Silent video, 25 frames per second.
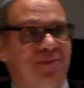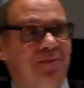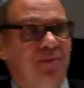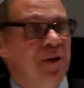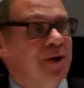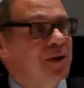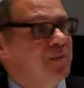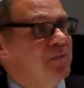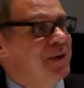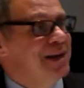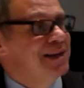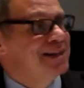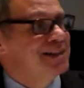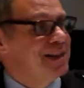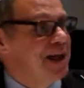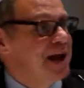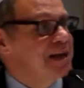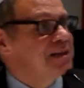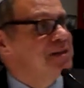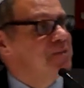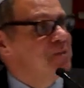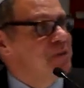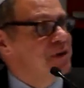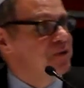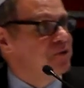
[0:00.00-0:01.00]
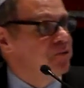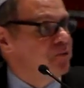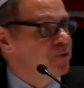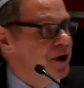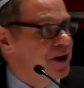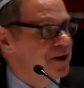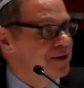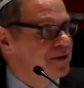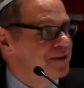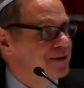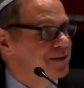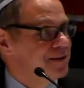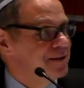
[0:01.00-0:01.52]
what it means not to be
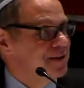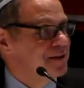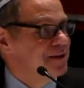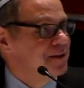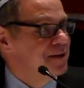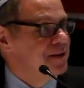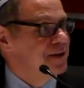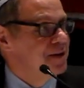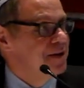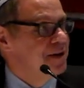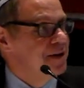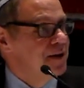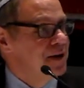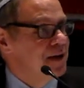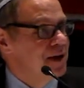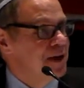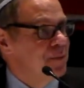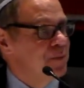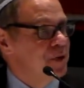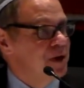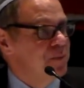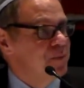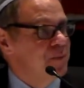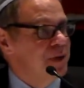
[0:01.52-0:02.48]
afraid, and what